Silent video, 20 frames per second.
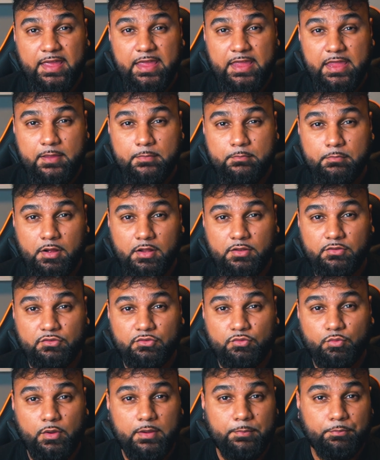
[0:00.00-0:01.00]
eight
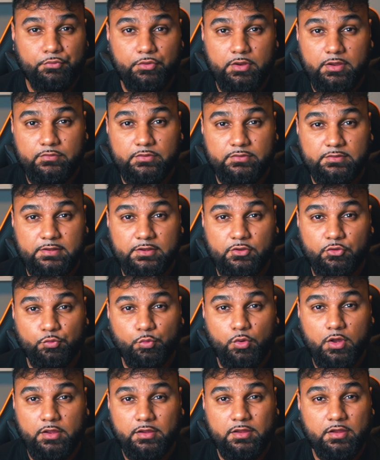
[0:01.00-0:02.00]
months where previously he was
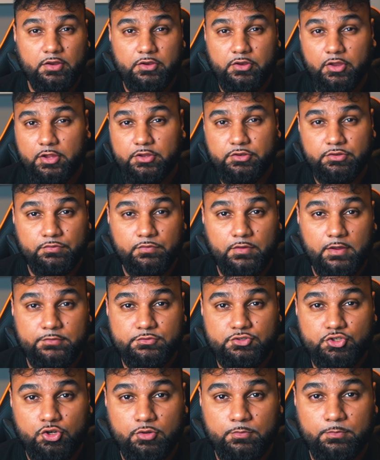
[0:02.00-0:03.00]
working a nine to five
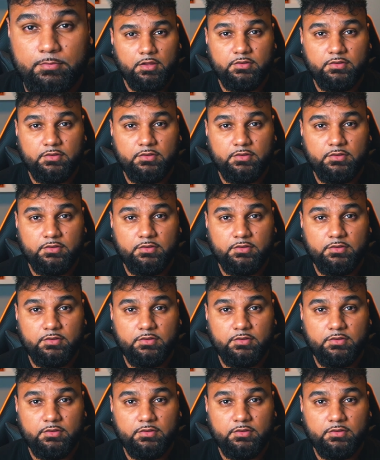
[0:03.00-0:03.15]
job.